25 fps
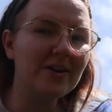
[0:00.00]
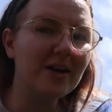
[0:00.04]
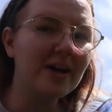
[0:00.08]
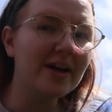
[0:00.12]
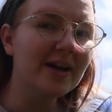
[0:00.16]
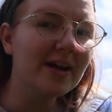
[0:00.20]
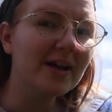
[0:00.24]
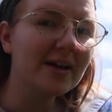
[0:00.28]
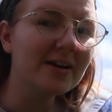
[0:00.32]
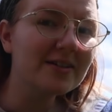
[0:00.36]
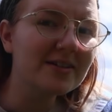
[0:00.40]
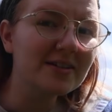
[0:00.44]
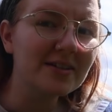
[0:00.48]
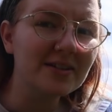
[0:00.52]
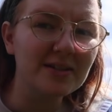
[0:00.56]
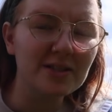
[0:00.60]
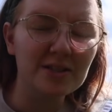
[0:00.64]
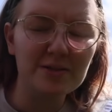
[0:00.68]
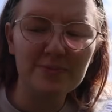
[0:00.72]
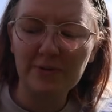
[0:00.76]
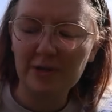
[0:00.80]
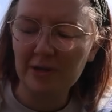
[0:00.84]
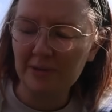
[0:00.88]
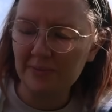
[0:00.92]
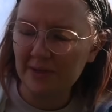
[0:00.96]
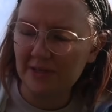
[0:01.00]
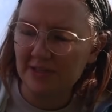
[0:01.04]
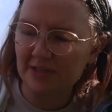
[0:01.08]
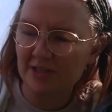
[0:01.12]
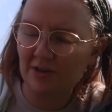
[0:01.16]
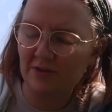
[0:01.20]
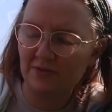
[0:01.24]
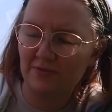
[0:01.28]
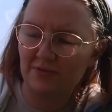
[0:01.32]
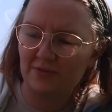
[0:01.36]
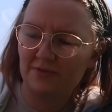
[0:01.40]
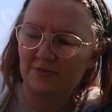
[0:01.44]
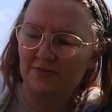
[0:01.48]
All right, I accidentally sprayed
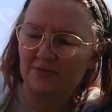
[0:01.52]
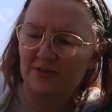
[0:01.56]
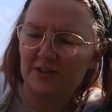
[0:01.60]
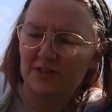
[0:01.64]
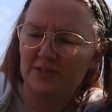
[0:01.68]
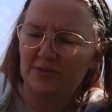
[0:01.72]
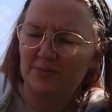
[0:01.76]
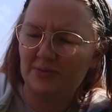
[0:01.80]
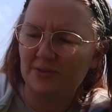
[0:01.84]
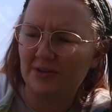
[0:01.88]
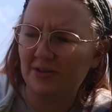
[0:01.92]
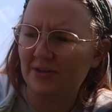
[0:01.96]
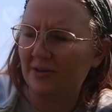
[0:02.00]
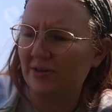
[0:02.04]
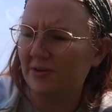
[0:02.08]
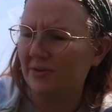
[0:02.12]
myself in the face with the